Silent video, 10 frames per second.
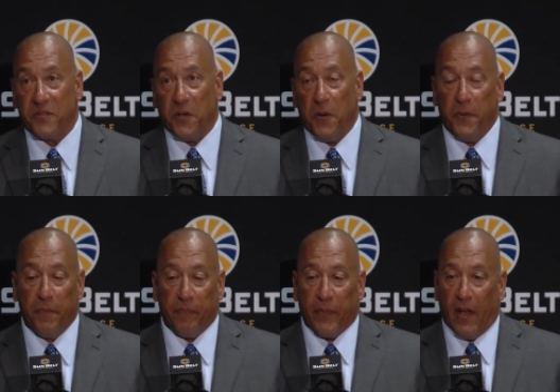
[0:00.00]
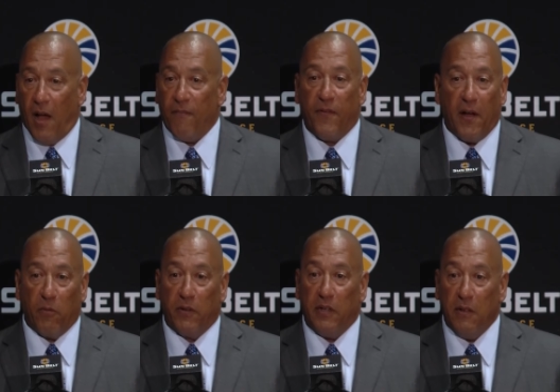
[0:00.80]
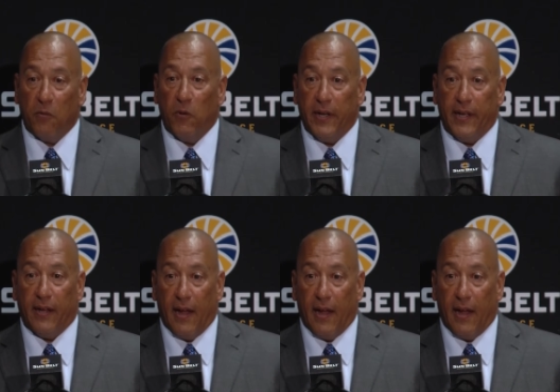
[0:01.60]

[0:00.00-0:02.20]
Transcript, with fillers: So I'm fine with it either way.